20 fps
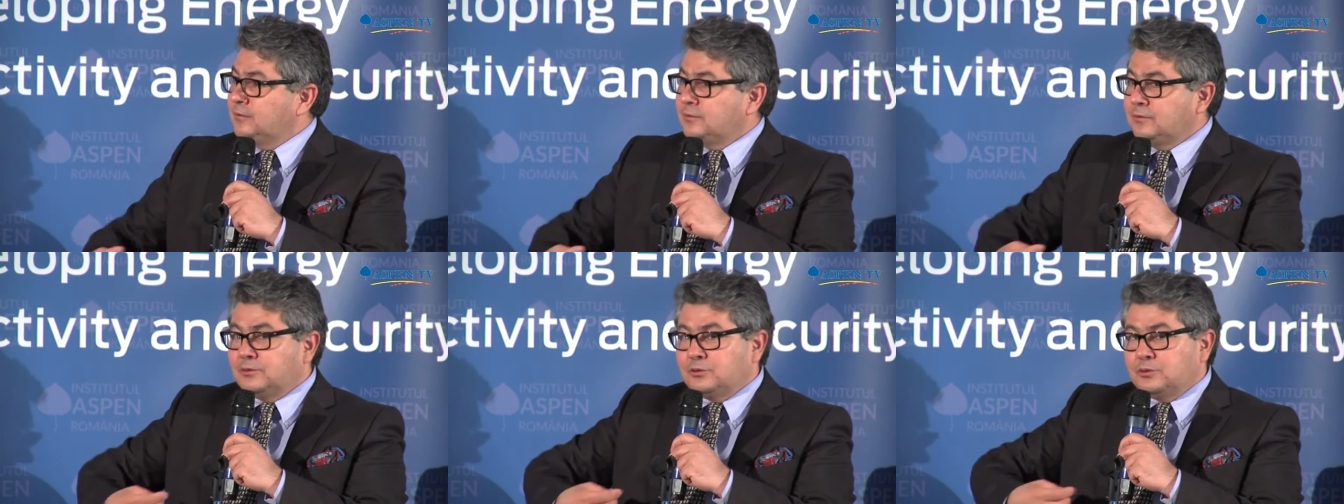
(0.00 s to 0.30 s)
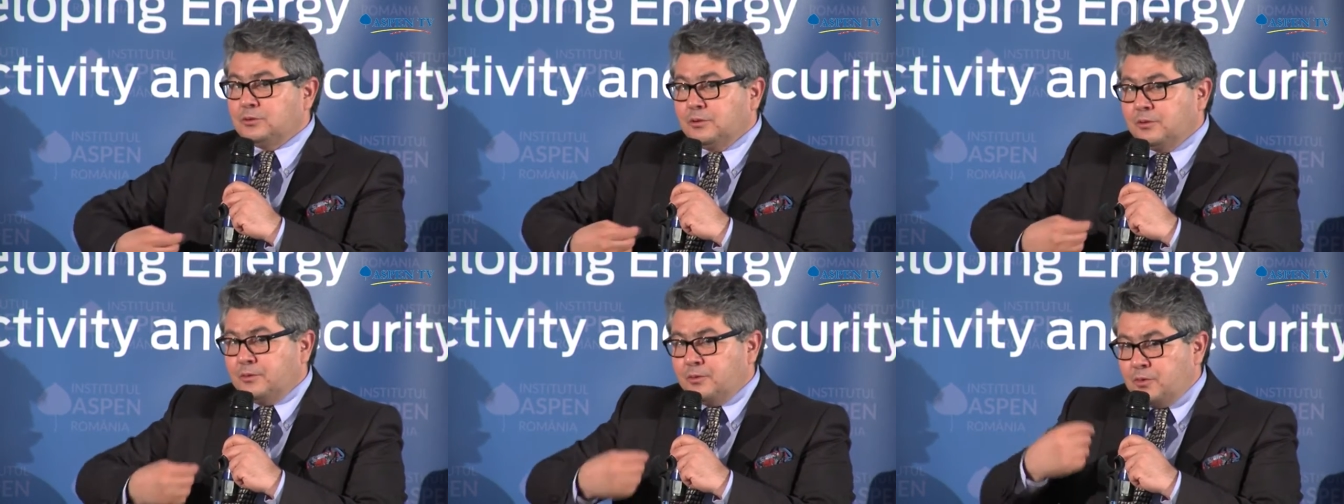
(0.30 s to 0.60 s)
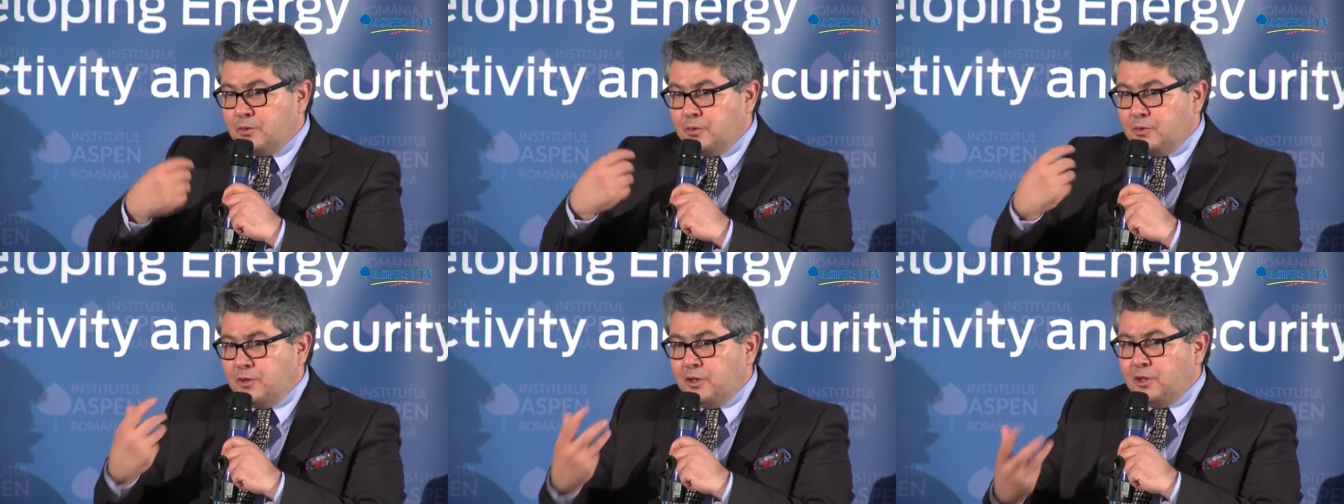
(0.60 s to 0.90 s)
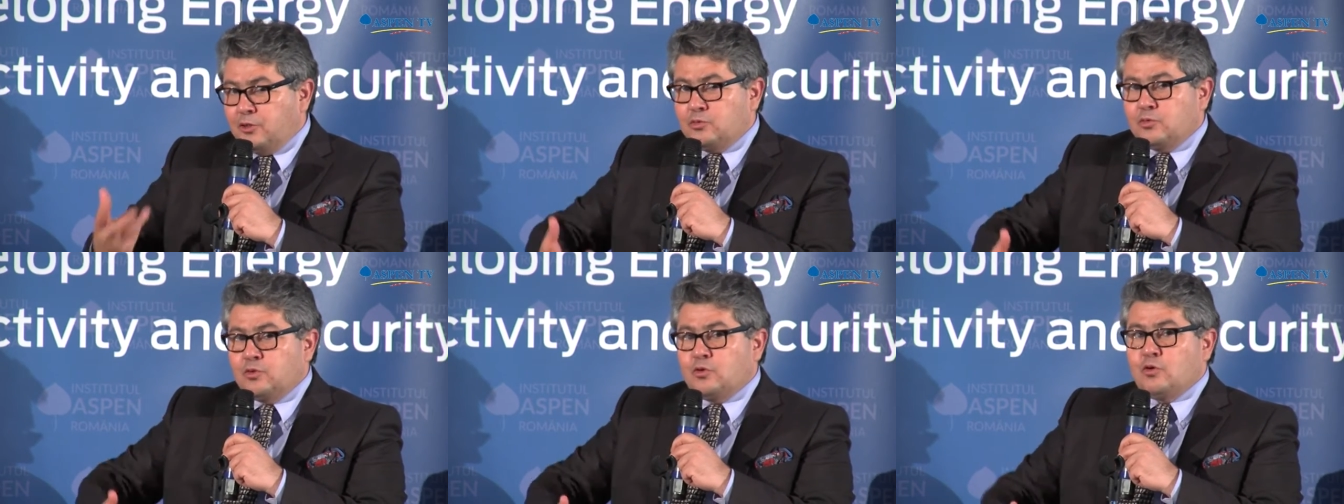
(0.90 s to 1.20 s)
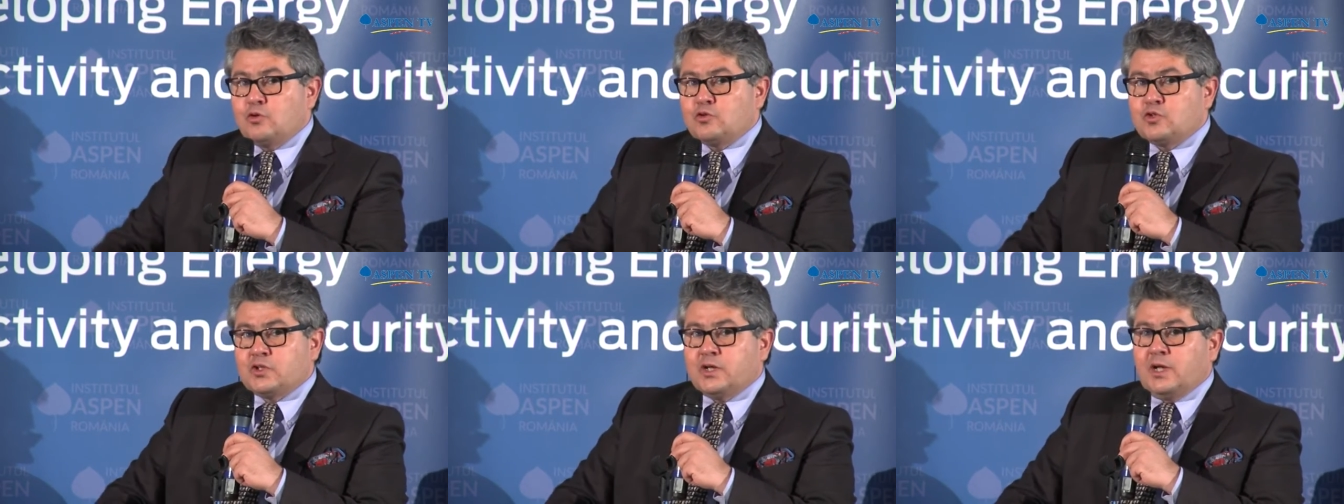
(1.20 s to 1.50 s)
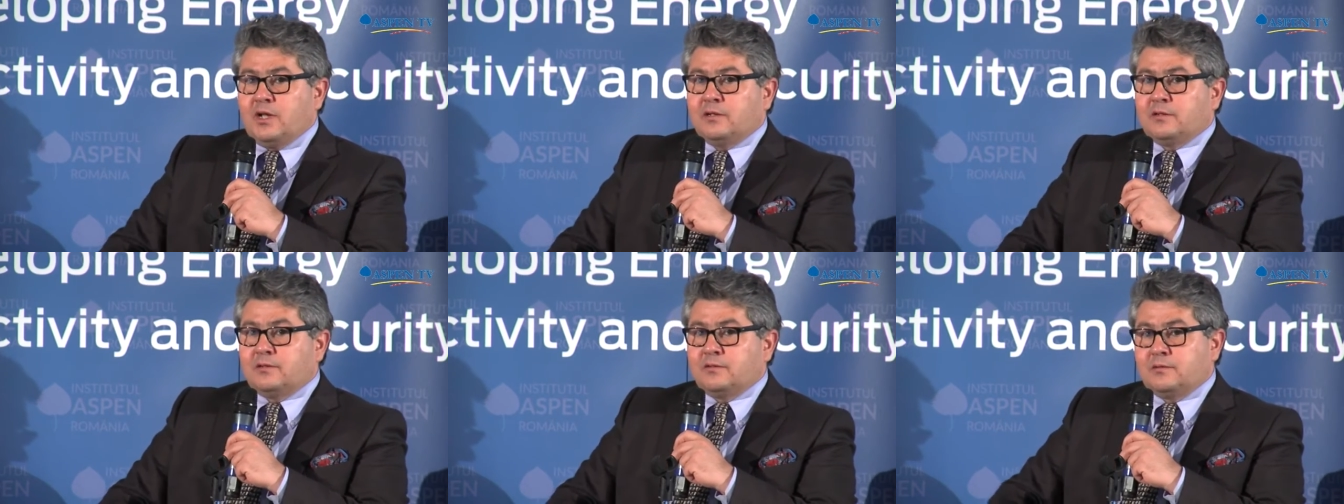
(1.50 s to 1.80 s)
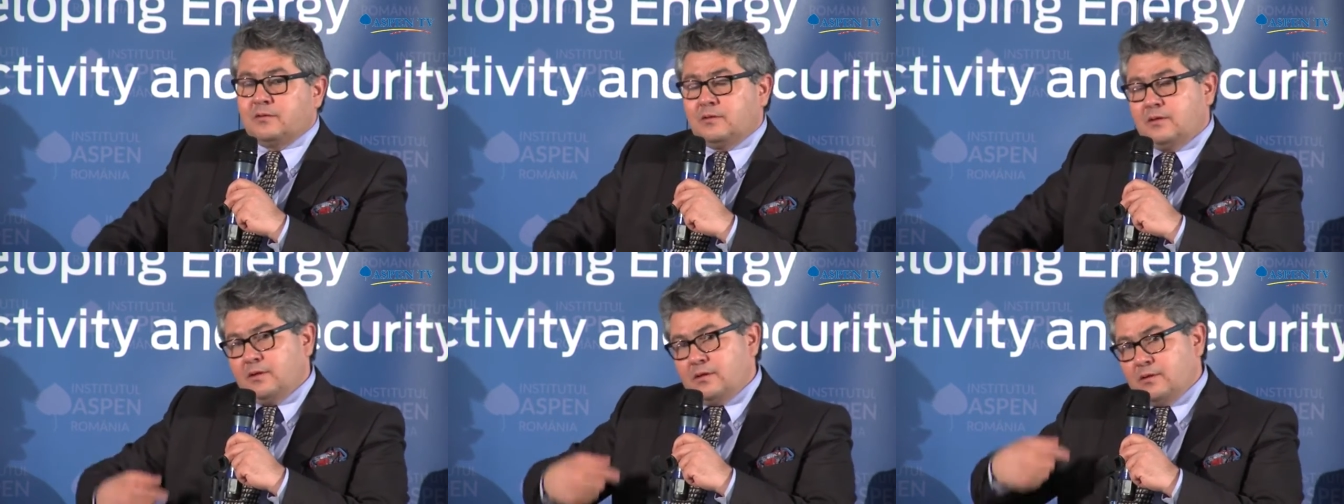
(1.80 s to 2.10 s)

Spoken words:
So you need to consult